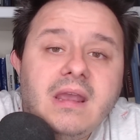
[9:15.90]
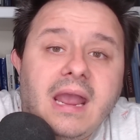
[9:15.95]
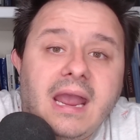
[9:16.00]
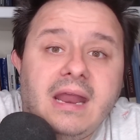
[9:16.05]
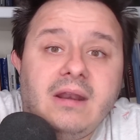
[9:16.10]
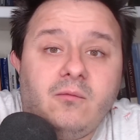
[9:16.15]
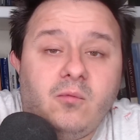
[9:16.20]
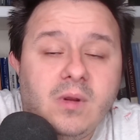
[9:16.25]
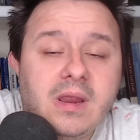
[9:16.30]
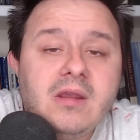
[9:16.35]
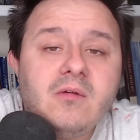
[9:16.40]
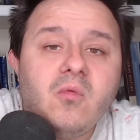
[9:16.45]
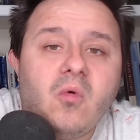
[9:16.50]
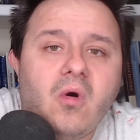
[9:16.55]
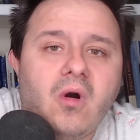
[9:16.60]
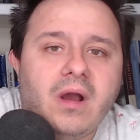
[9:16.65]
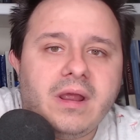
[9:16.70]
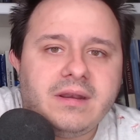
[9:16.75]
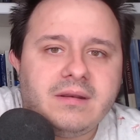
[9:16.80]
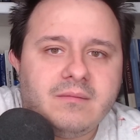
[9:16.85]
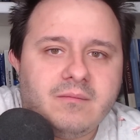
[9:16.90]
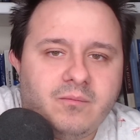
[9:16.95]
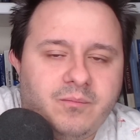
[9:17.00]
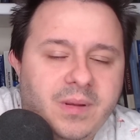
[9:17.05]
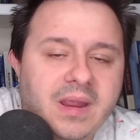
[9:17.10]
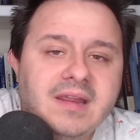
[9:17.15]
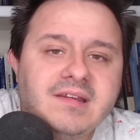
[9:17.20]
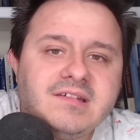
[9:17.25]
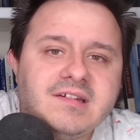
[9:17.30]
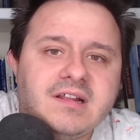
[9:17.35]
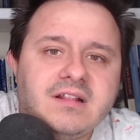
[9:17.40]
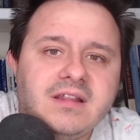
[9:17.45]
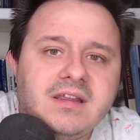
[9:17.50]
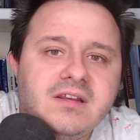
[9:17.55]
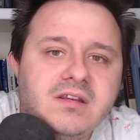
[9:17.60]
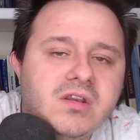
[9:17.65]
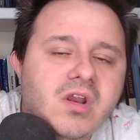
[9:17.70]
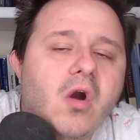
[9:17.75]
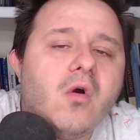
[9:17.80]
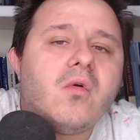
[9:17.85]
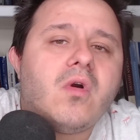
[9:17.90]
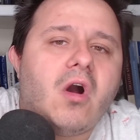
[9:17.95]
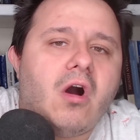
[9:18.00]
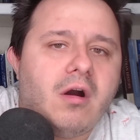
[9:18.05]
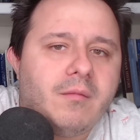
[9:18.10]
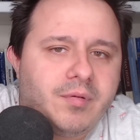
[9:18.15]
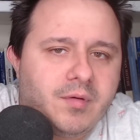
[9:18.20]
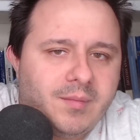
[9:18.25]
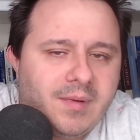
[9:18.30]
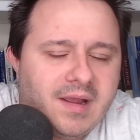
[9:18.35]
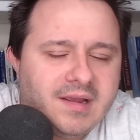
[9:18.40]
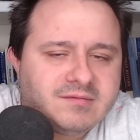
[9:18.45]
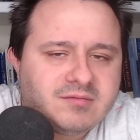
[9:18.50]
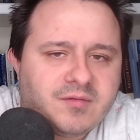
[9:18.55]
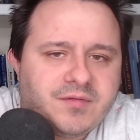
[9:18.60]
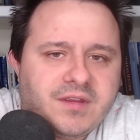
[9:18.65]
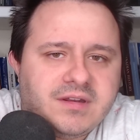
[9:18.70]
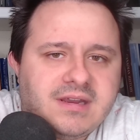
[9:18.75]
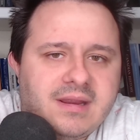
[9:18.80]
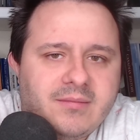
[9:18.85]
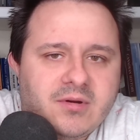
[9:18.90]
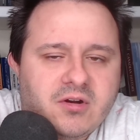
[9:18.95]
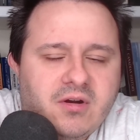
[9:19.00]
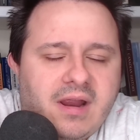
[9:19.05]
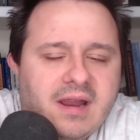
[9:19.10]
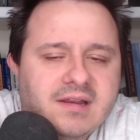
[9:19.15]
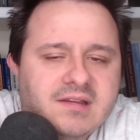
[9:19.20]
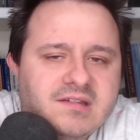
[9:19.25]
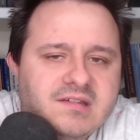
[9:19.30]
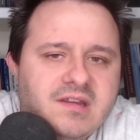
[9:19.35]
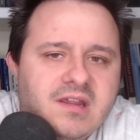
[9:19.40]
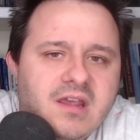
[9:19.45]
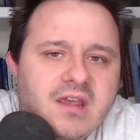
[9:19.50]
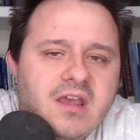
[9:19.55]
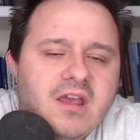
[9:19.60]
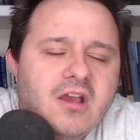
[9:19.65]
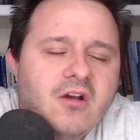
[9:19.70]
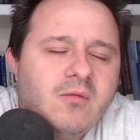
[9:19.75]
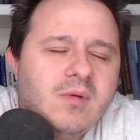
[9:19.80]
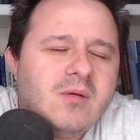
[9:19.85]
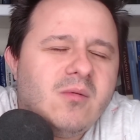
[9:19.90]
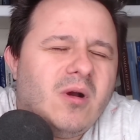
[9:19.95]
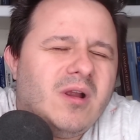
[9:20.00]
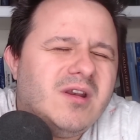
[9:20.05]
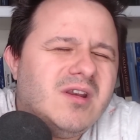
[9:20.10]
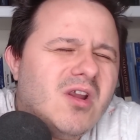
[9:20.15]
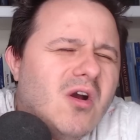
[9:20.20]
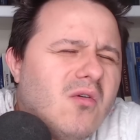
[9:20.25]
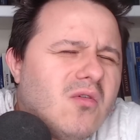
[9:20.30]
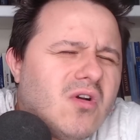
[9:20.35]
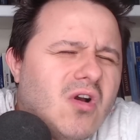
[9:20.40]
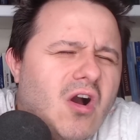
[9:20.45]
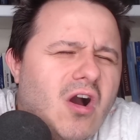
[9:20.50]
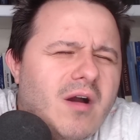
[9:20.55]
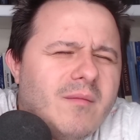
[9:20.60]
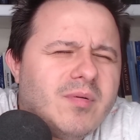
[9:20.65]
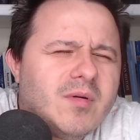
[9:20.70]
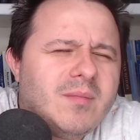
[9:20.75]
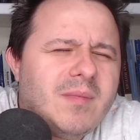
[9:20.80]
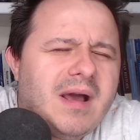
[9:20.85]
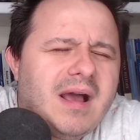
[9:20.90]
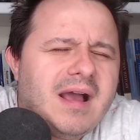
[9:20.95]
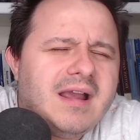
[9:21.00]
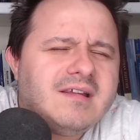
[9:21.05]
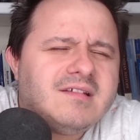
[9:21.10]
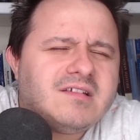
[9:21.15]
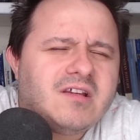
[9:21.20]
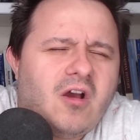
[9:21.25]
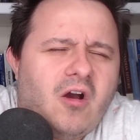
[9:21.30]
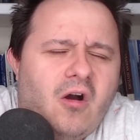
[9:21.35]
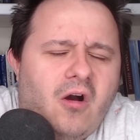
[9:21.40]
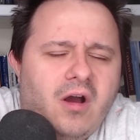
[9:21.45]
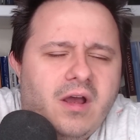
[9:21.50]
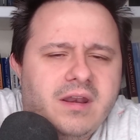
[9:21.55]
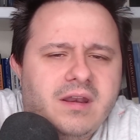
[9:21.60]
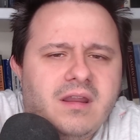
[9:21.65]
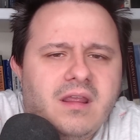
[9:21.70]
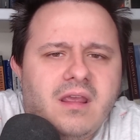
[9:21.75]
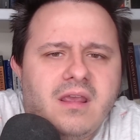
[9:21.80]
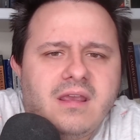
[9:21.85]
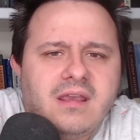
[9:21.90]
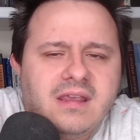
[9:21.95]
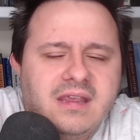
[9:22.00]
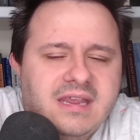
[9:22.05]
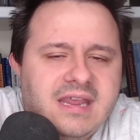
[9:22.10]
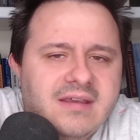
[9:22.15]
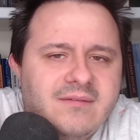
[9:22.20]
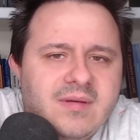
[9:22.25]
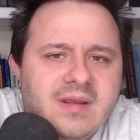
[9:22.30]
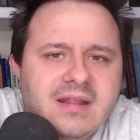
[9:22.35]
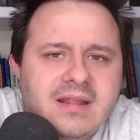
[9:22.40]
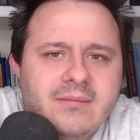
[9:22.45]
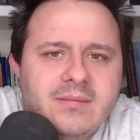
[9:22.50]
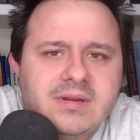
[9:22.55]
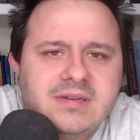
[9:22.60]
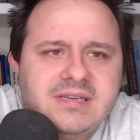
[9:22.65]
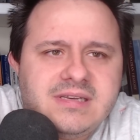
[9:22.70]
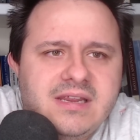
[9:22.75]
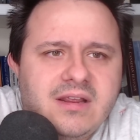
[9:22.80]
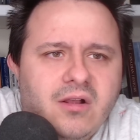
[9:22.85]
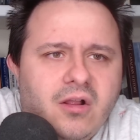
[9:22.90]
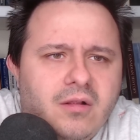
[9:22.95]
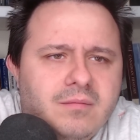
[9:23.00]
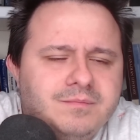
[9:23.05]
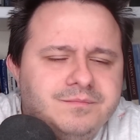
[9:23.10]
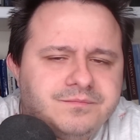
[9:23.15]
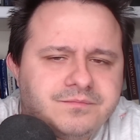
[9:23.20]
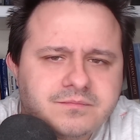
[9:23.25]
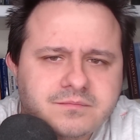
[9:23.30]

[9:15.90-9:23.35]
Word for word: And we want basically no compromise with the Democrats. We want no compromise on giving them a deal.